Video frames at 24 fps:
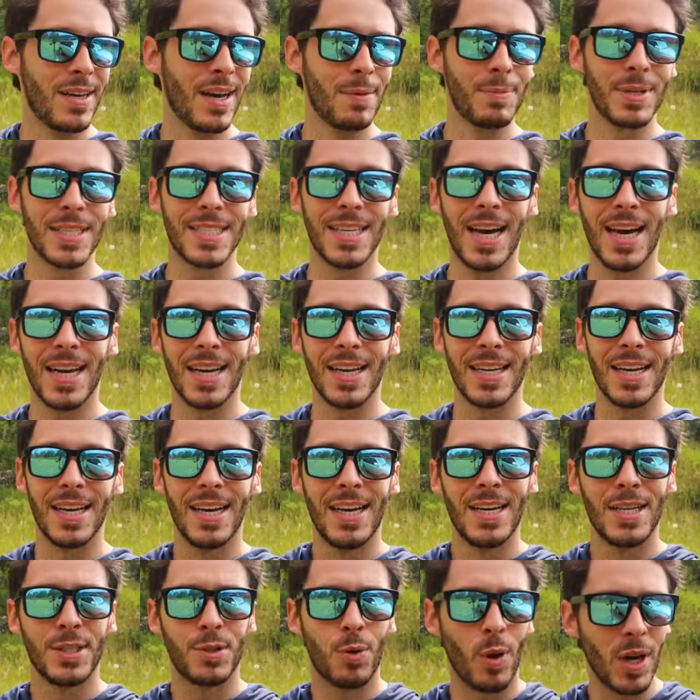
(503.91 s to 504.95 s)
I'm excited.
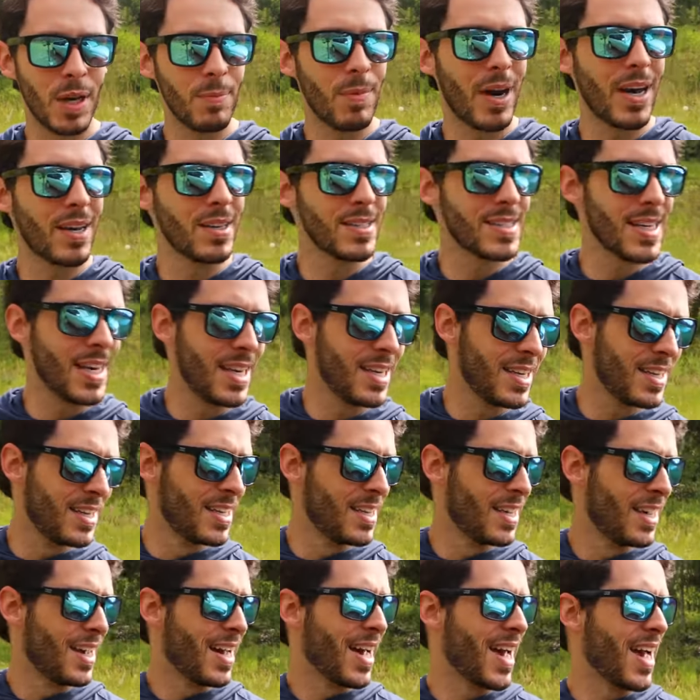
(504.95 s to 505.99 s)
twenty miles in,
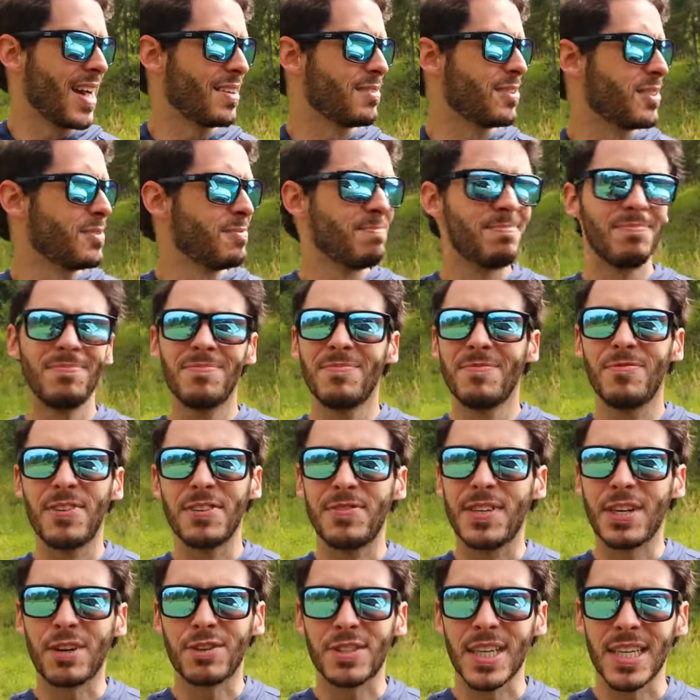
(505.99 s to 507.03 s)
I have
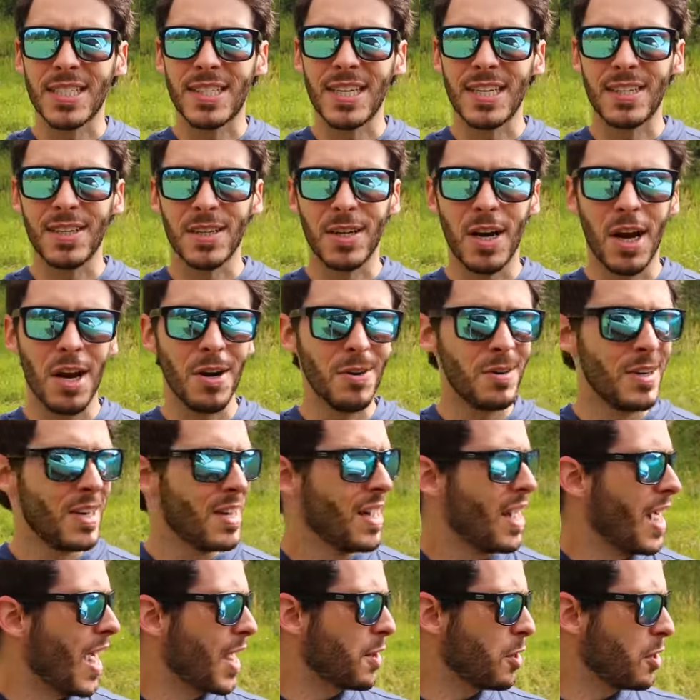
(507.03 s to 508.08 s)
fifty or sixty to go.
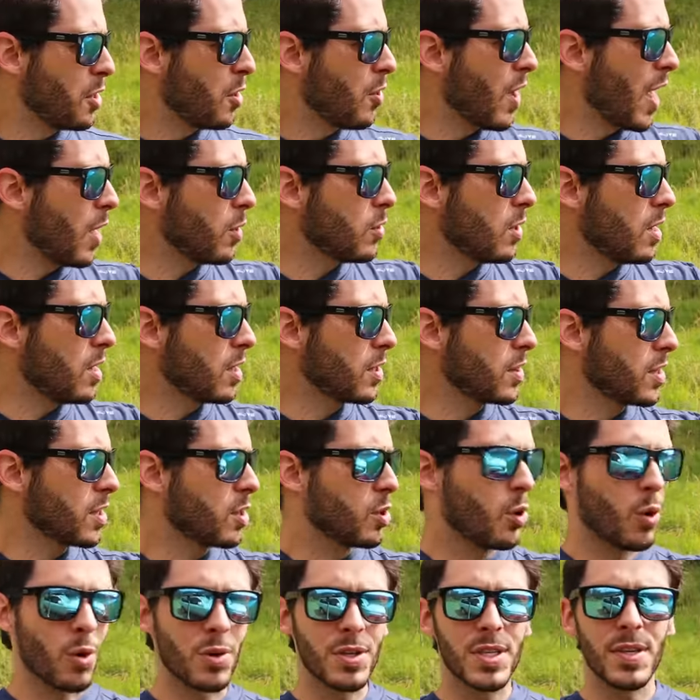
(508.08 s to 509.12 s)
I don't know how long the
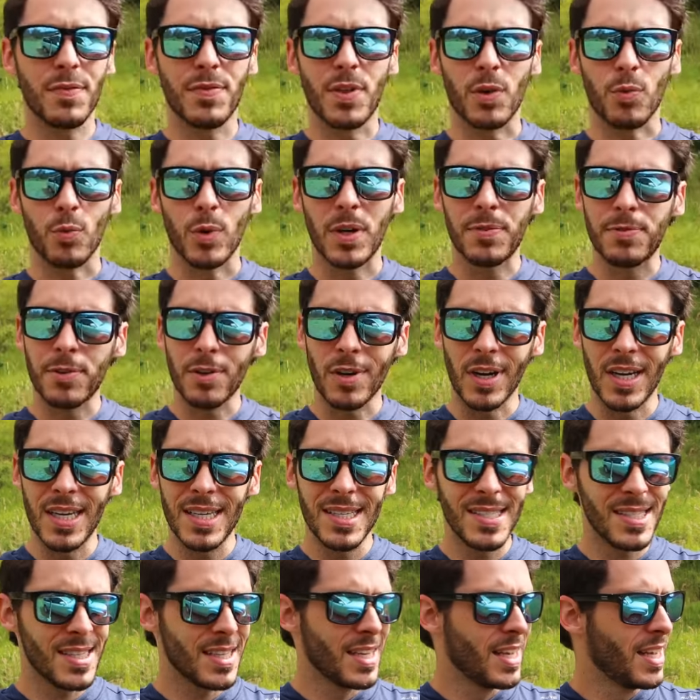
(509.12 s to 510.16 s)
course of the river
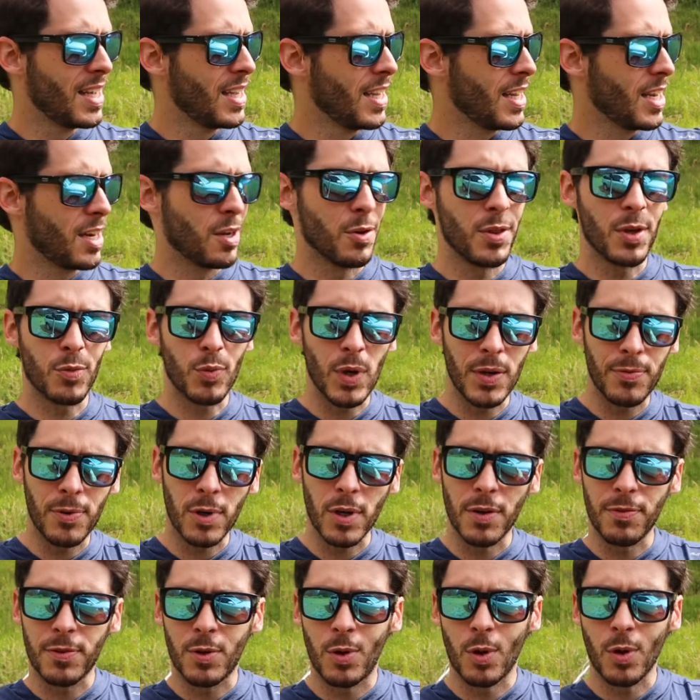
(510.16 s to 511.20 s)
is. You know, the
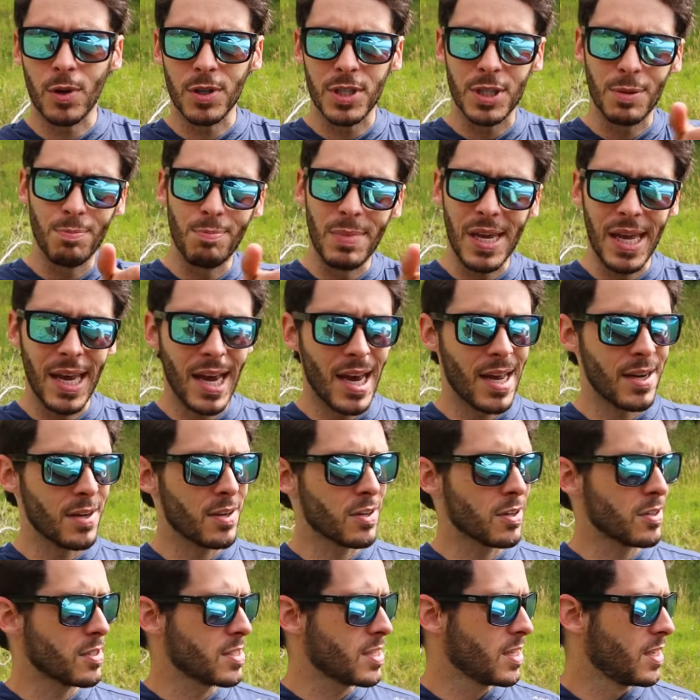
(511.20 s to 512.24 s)
river, of course,
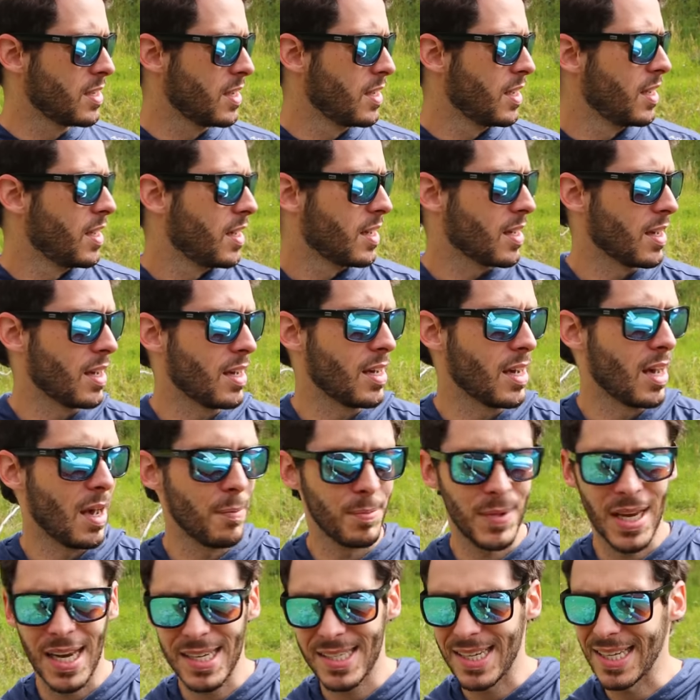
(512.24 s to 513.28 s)
meanders. Uh,
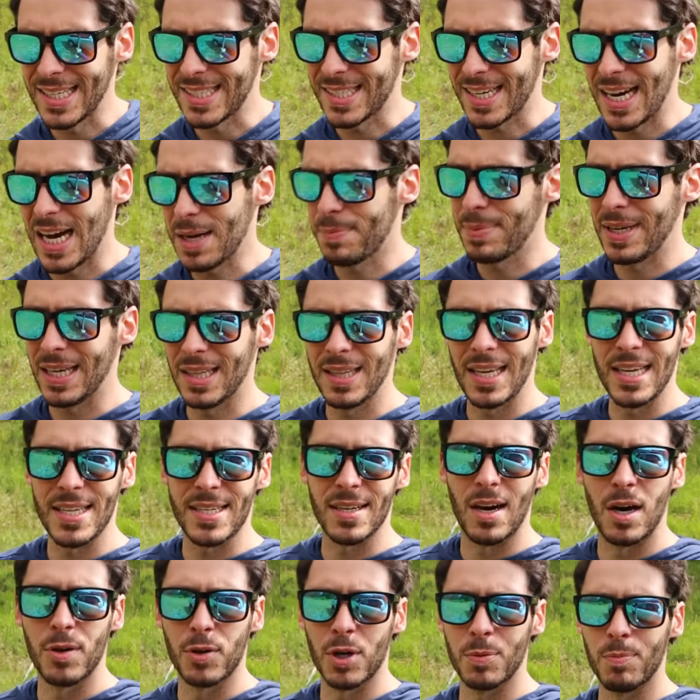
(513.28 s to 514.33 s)
I'm guessing it's got to be at
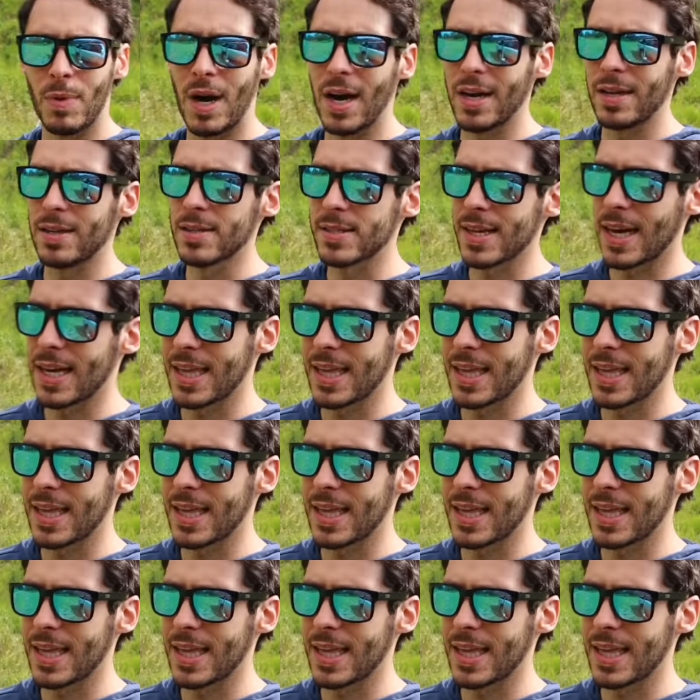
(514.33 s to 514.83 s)
least one hundred miles.